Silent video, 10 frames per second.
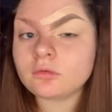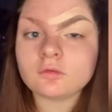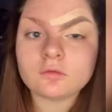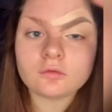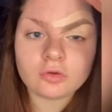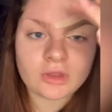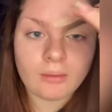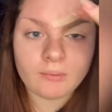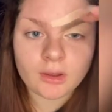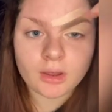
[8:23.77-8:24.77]
Just that
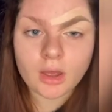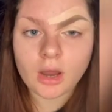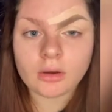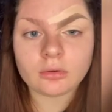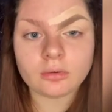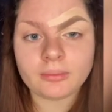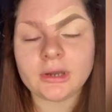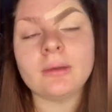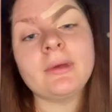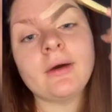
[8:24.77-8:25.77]
bit. I'm going to blend that
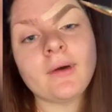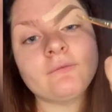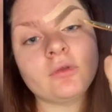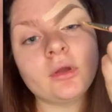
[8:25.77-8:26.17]
bit out after.